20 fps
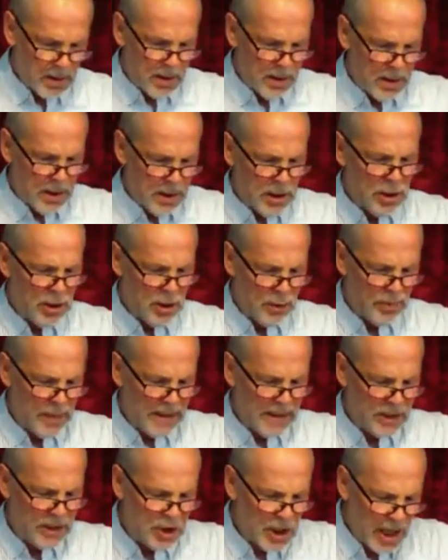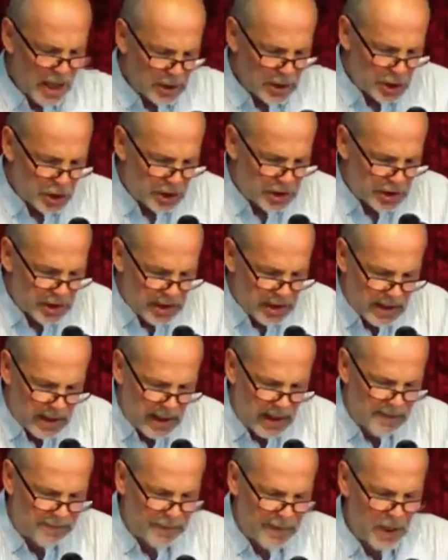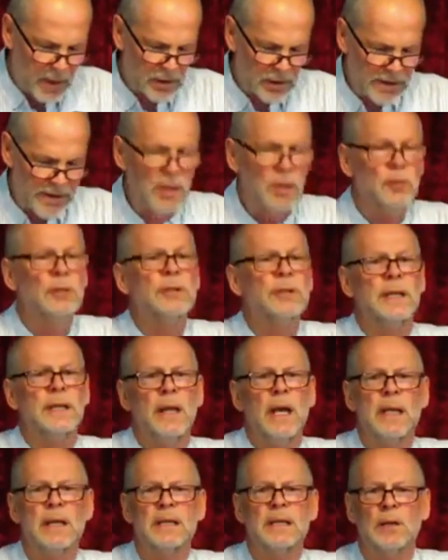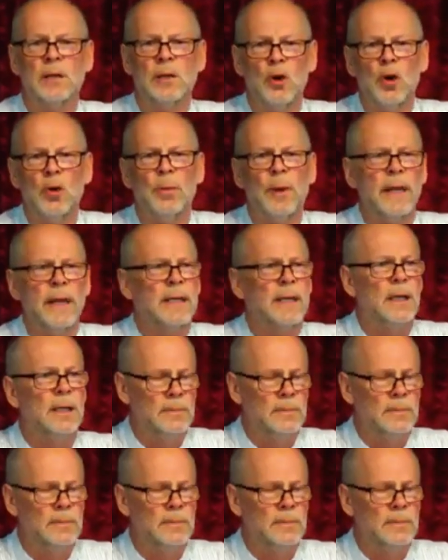you'll be judged and found guilty as a lawbreaker.